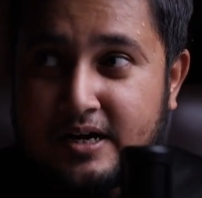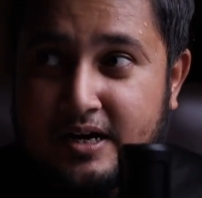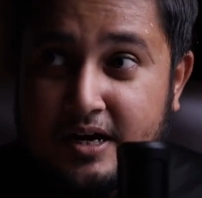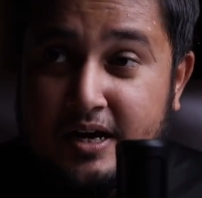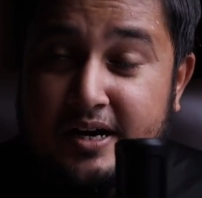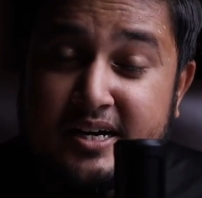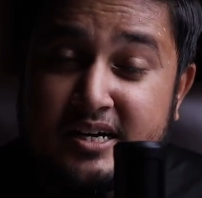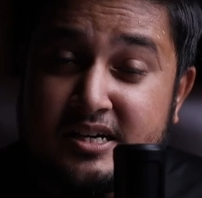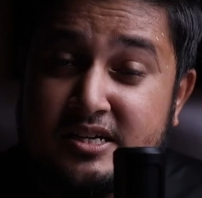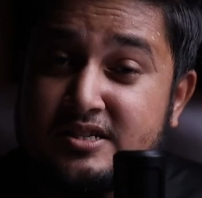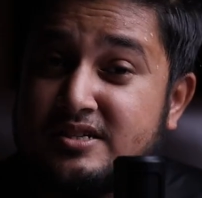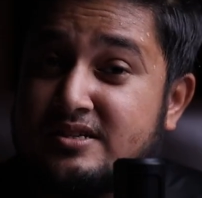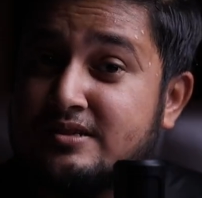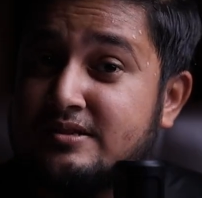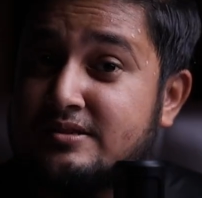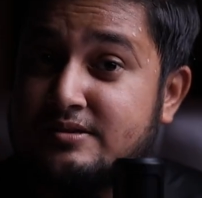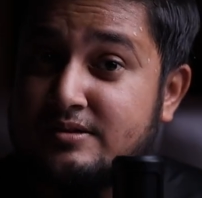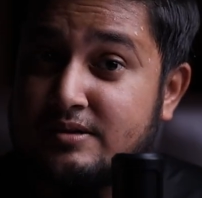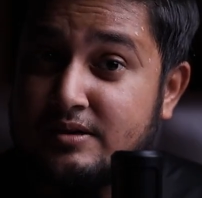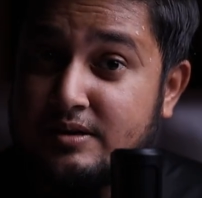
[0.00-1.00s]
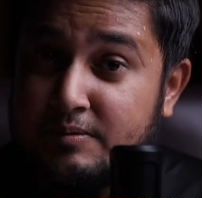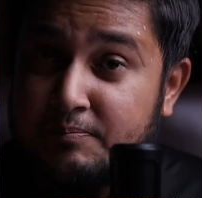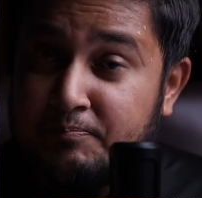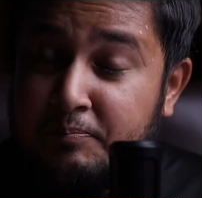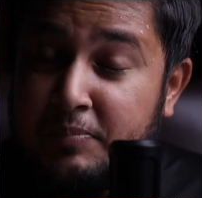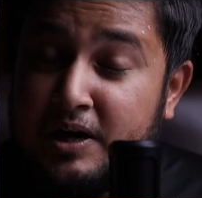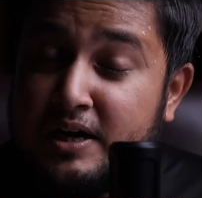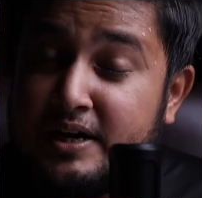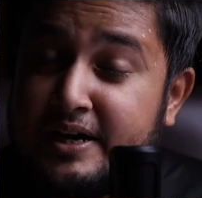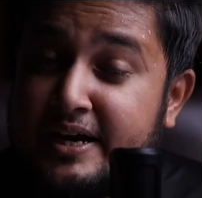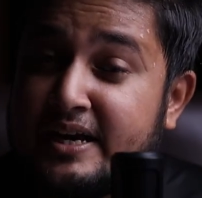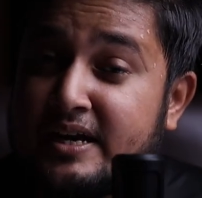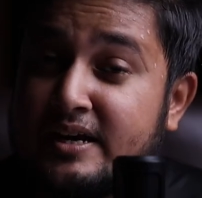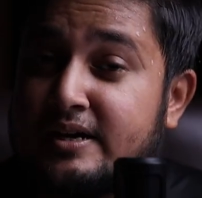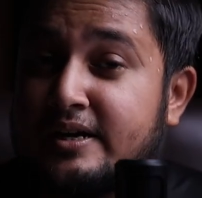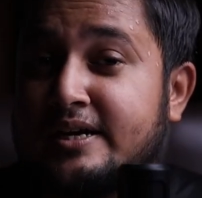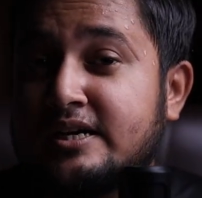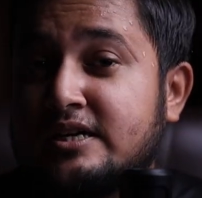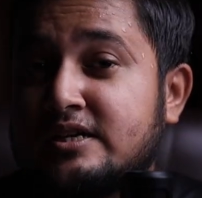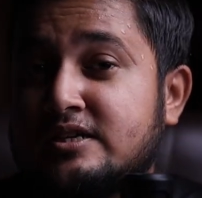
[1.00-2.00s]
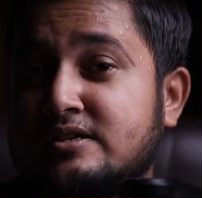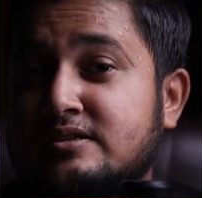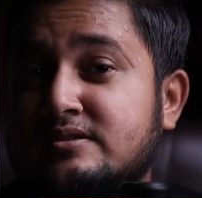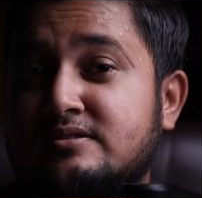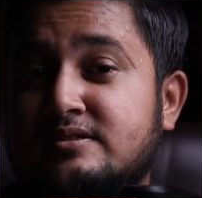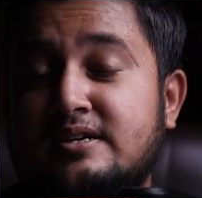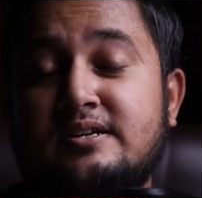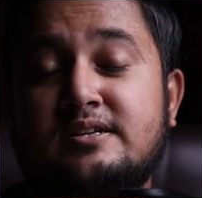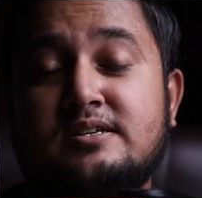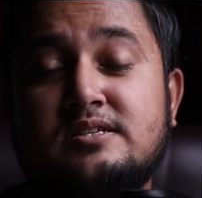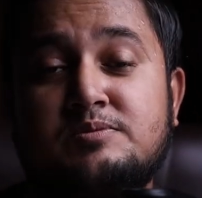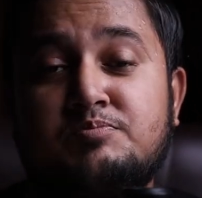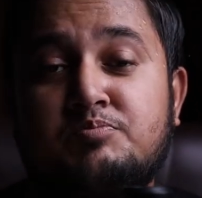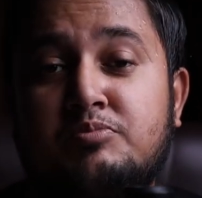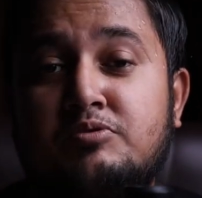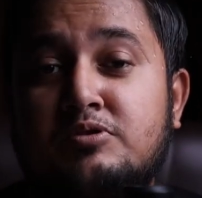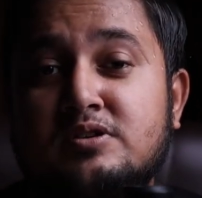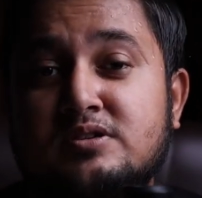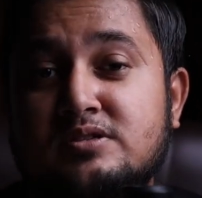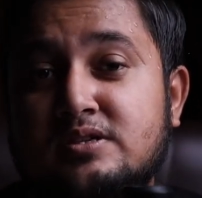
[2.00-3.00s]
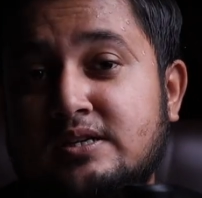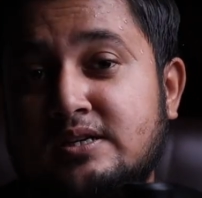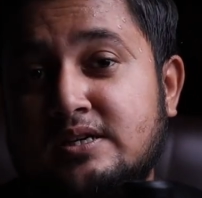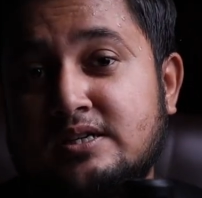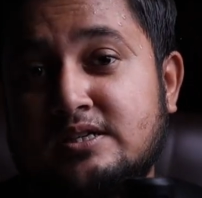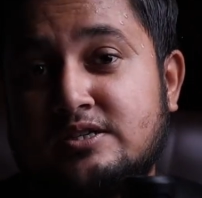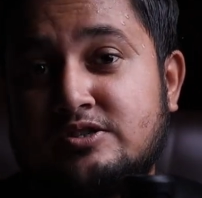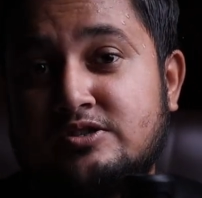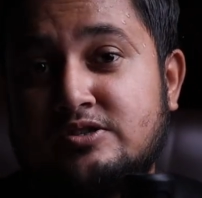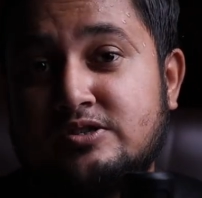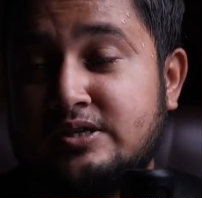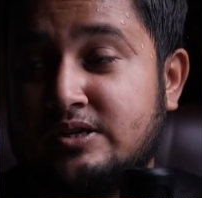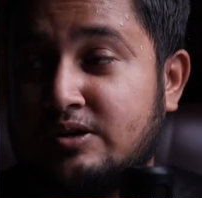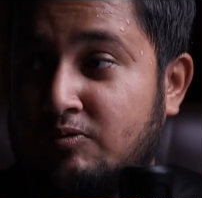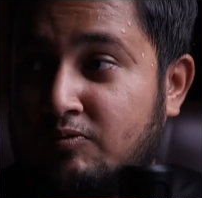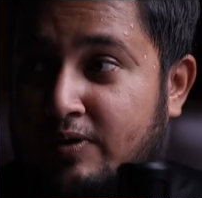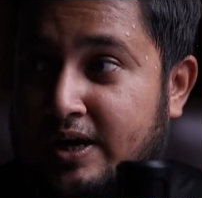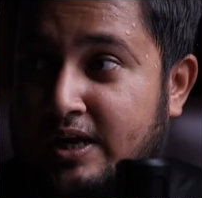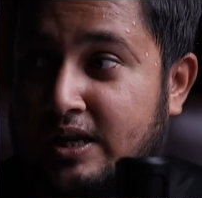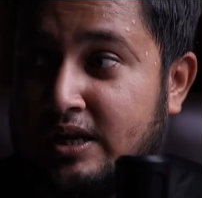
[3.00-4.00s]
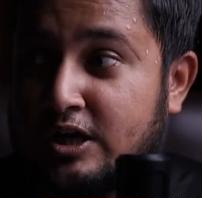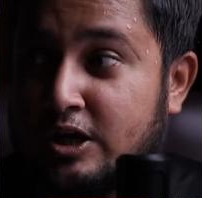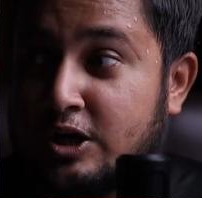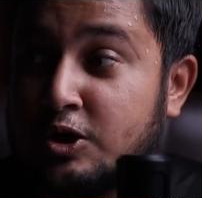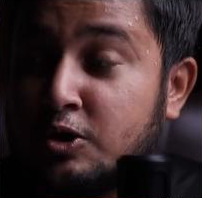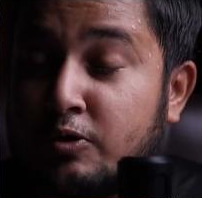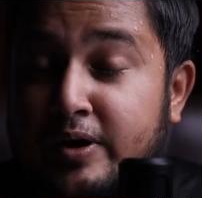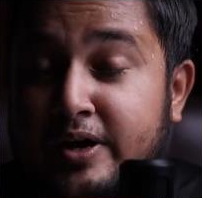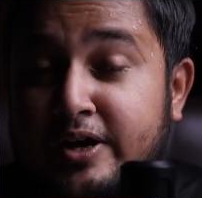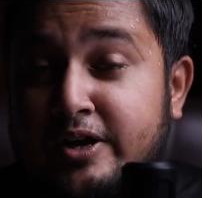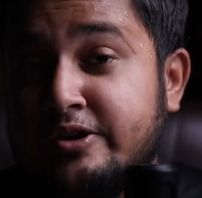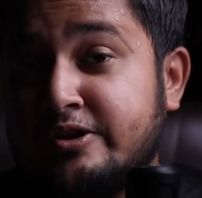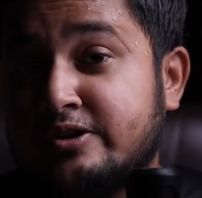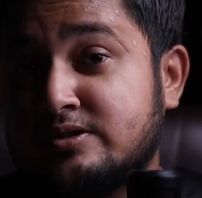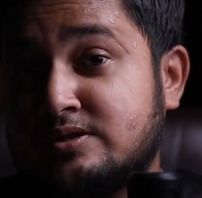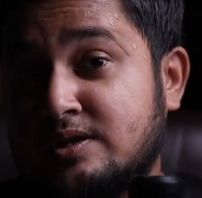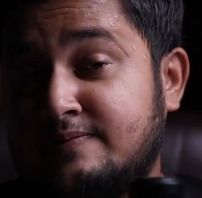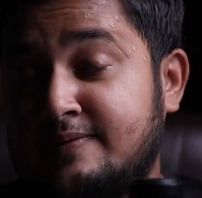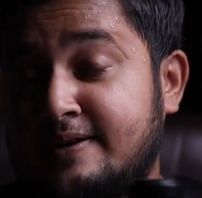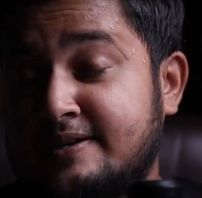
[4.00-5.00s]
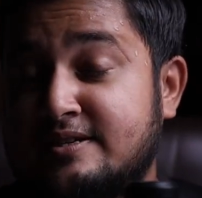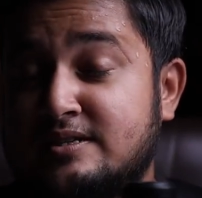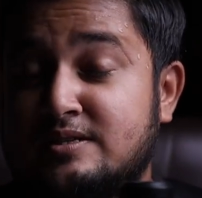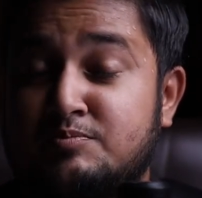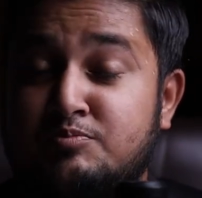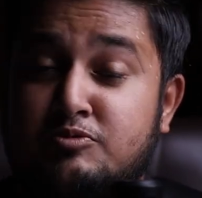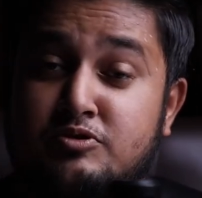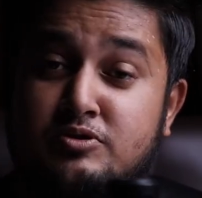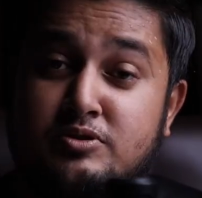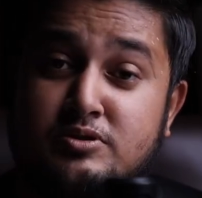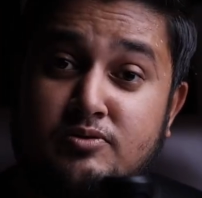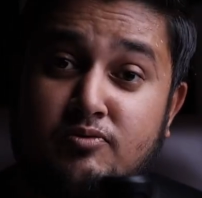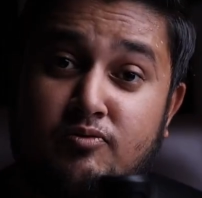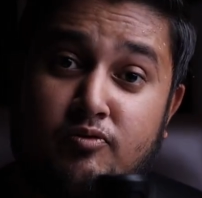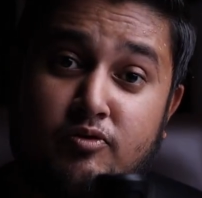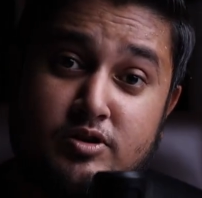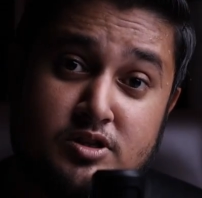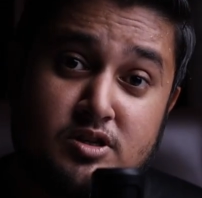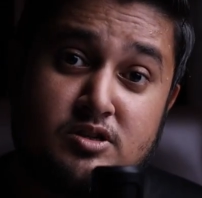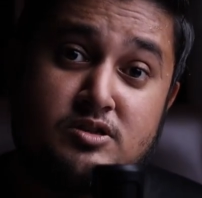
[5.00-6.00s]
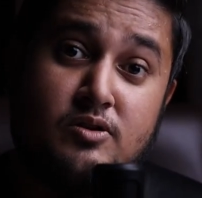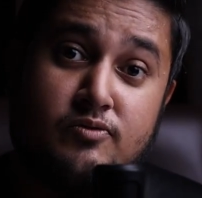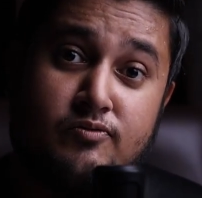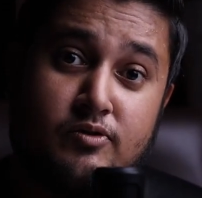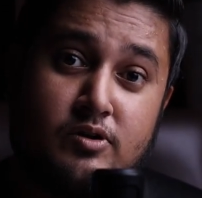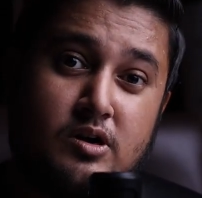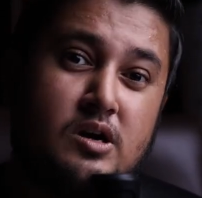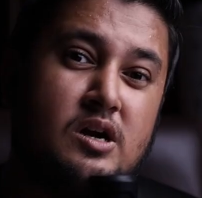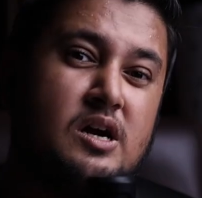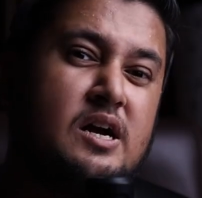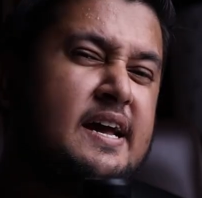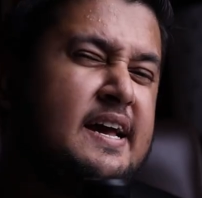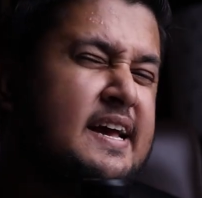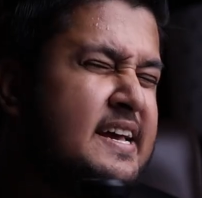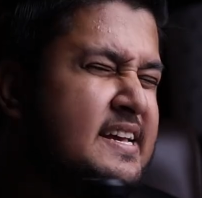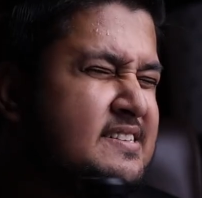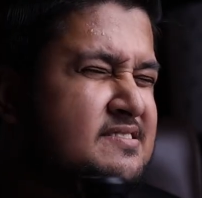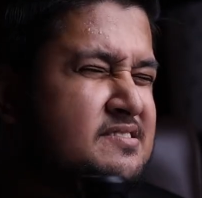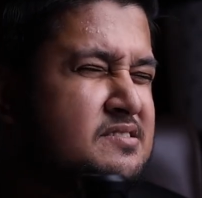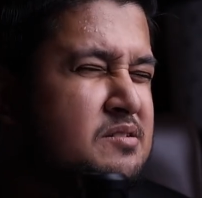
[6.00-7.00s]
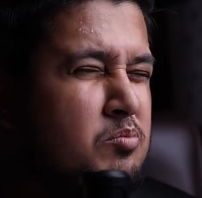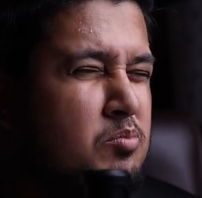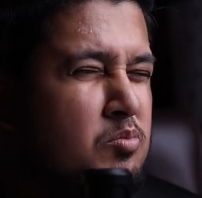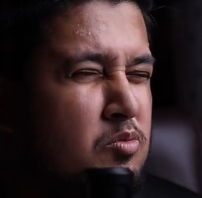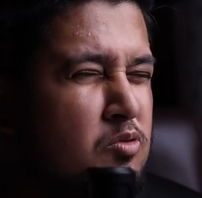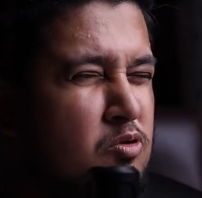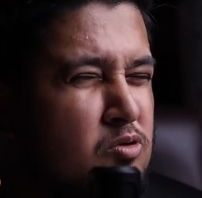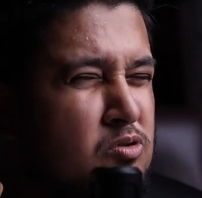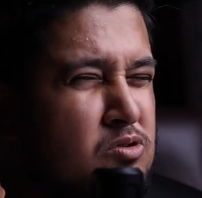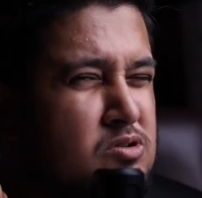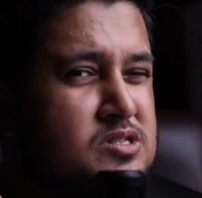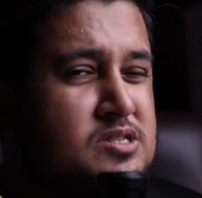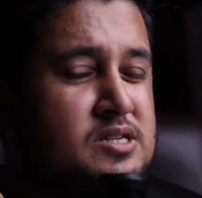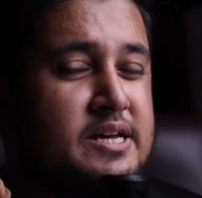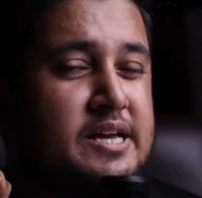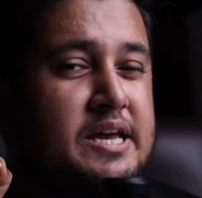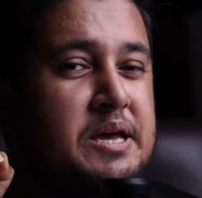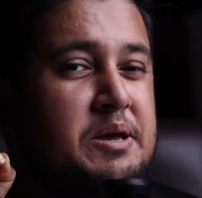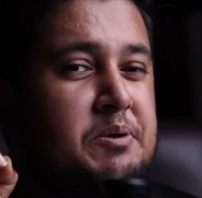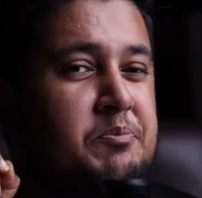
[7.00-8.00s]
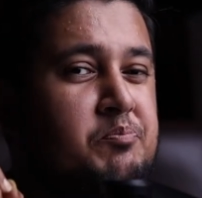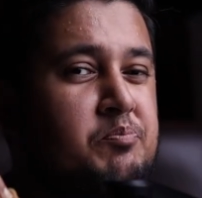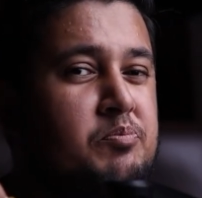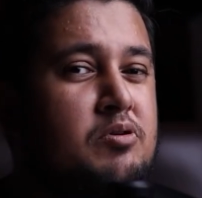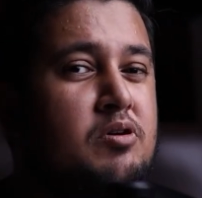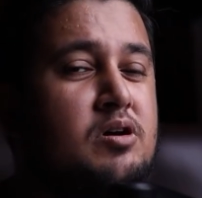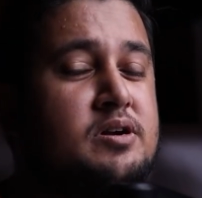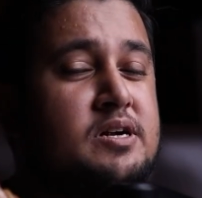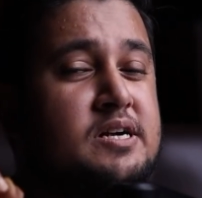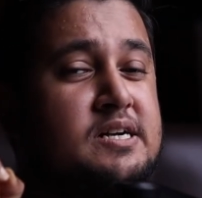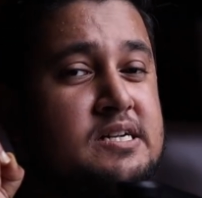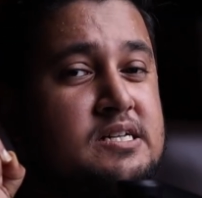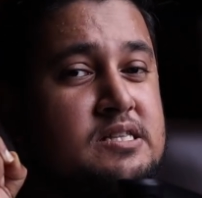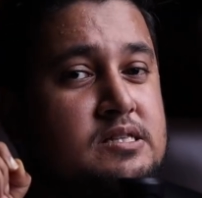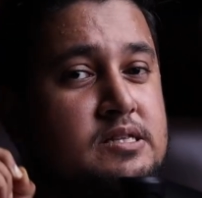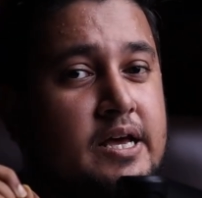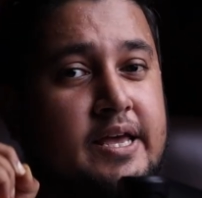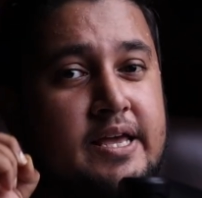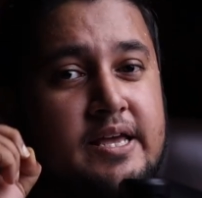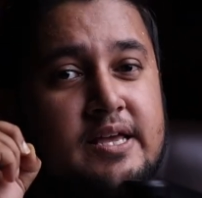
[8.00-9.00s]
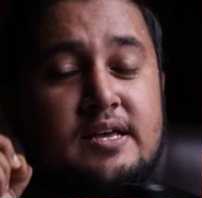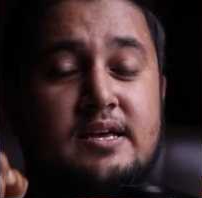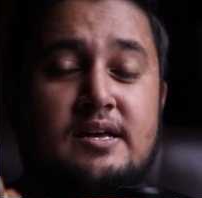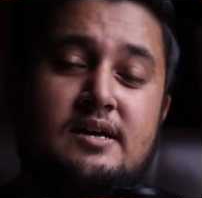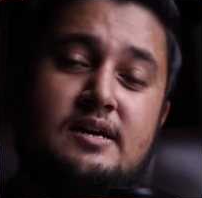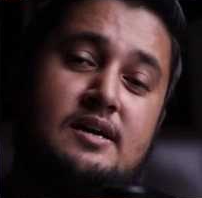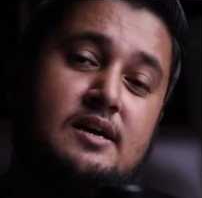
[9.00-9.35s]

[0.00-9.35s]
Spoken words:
Connections, building connections in sports industry while growing yourself as a sports photographer is the most important thing